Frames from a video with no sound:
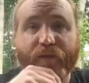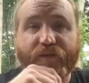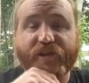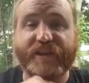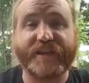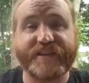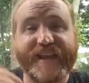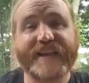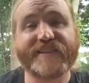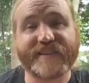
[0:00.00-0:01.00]
just the
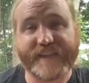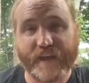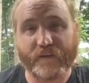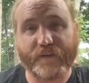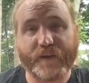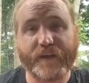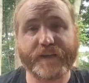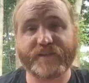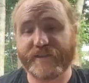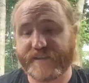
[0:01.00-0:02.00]
intensity of it
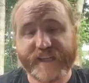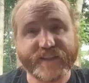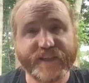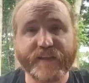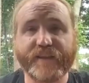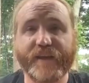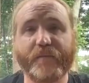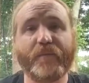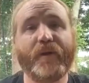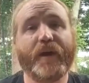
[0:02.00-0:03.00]
is diseasing them.